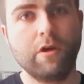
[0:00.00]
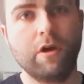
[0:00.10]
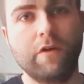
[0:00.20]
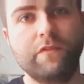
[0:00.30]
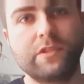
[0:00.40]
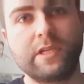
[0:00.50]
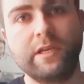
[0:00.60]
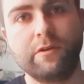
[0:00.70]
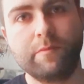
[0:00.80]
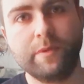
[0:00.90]
obviously
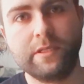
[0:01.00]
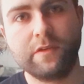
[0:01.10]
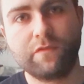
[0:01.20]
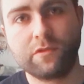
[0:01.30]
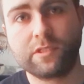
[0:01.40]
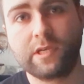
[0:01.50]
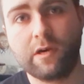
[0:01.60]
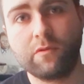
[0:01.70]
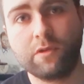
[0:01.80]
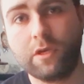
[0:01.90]
it'll be a different
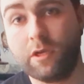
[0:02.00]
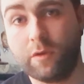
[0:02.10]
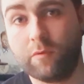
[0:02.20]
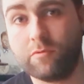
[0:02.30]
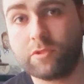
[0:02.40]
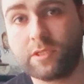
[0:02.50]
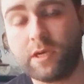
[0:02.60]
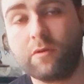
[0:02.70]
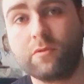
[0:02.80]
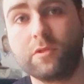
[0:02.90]
sound it won't
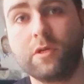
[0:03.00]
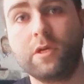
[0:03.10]
sound